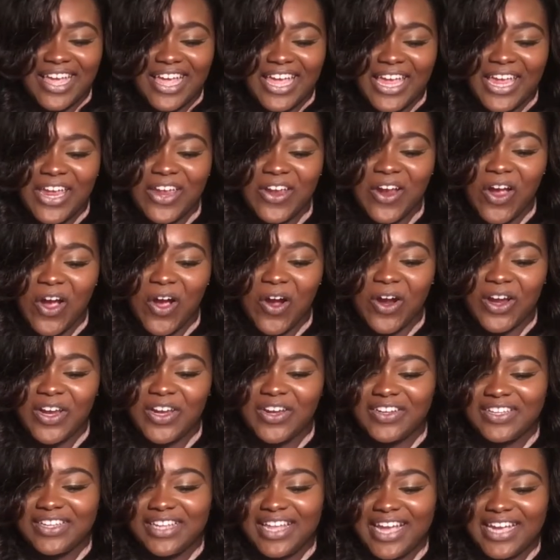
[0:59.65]
Here are
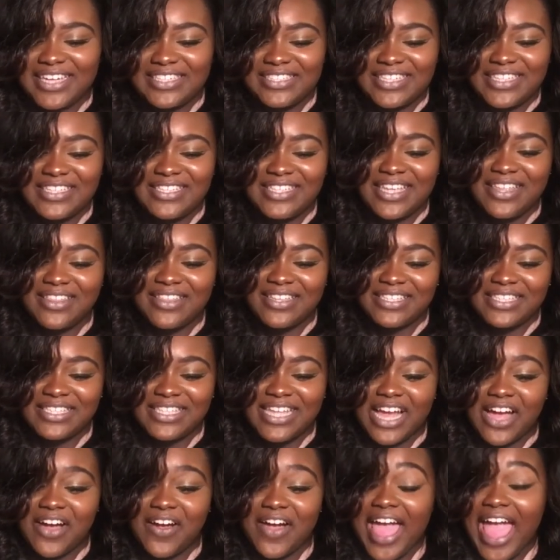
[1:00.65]
your lashes in the
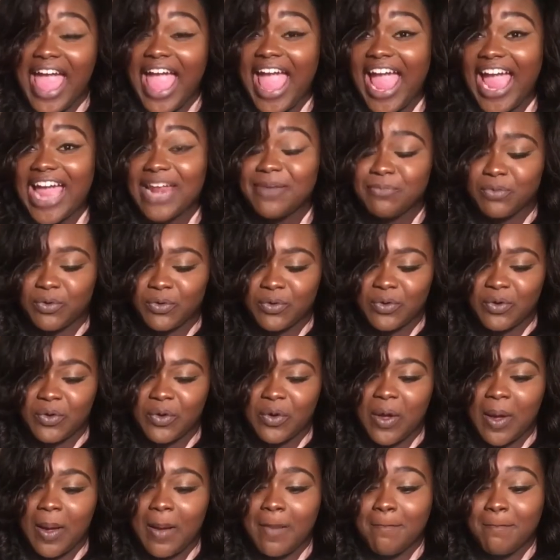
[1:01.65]
style
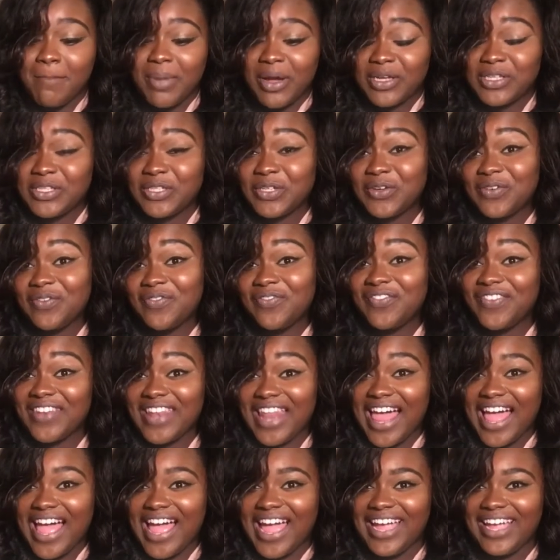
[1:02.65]
Admiral
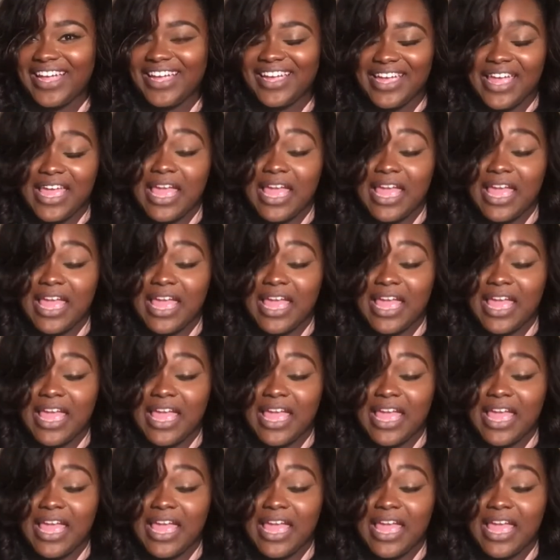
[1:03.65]
Butterfleye.